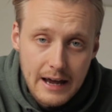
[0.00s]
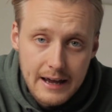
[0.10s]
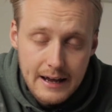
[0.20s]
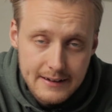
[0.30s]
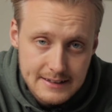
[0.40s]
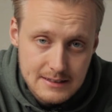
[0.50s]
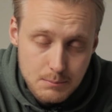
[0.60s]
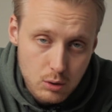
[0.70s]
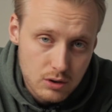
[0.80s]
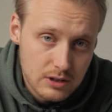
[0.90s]
and that's
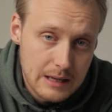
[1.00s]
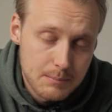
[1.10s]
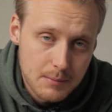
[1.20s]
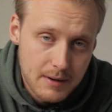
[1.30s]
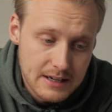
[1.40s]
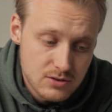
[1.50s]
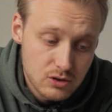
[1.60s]
important to keep in mind.